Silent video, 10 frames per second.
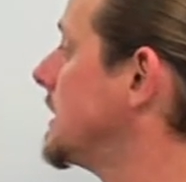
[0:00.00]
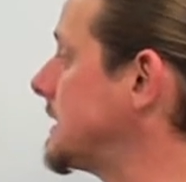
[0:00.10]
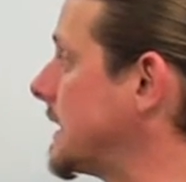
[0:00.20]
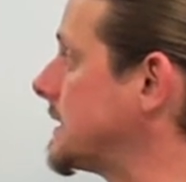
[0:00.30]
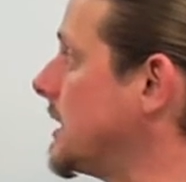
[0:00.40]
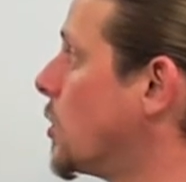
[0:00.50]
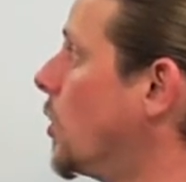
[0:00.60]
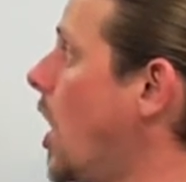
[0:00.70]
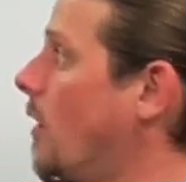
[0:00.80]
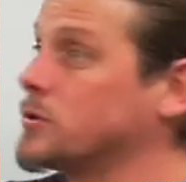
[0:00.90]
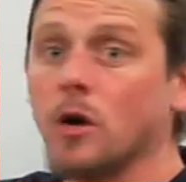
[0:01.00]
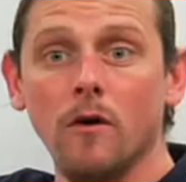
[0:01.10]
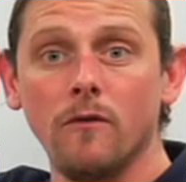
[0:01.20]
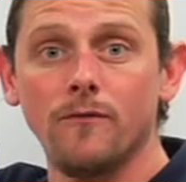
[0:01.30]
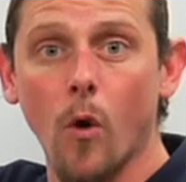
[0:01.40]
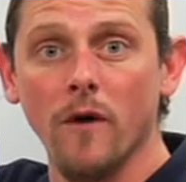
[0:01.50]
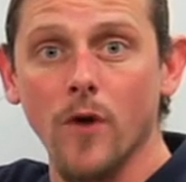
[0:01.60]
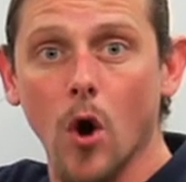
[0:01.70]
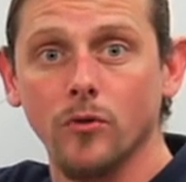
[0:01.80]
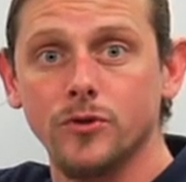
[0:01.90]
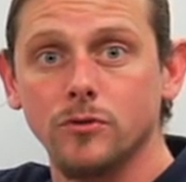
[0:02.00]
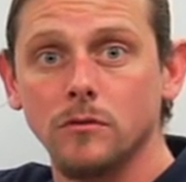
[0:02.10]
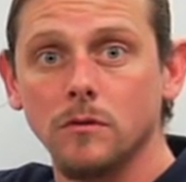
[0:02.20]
sixty coulombs, four volts.